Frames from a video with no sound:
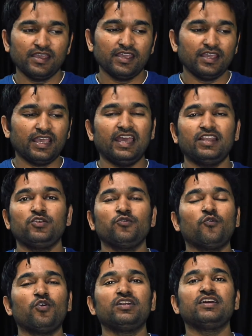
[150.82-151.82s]
and you
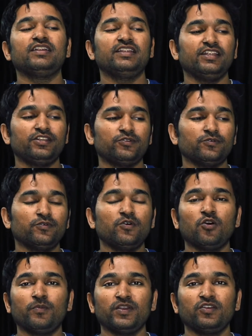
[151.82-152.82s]
won't need to
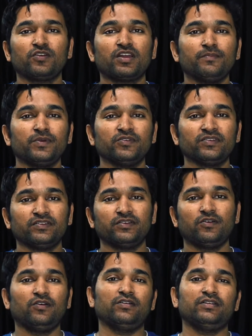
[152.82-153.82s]
open your computer
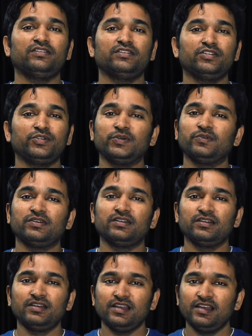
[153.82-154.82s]
or turn to your
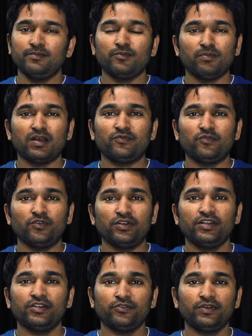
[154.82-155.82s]
mobile phone
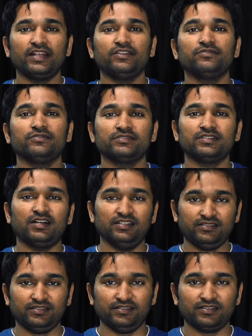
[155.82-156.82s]
to get those
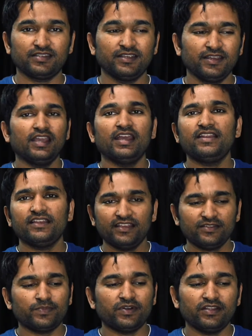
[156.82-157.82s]
answers. It is
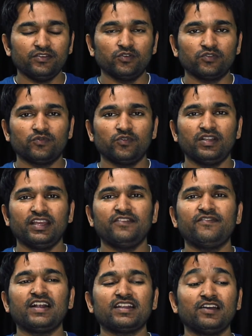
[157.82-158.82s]
pretty useful. In
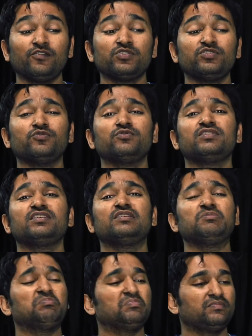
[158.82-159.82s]
fact, I was using
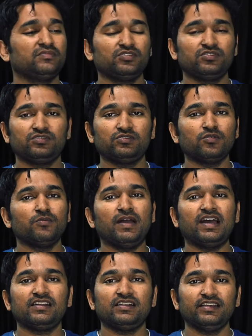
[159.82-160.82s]
so
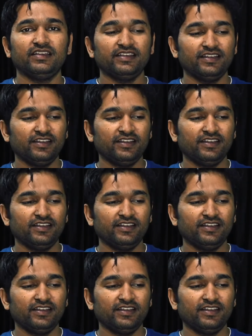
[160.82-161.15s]
madly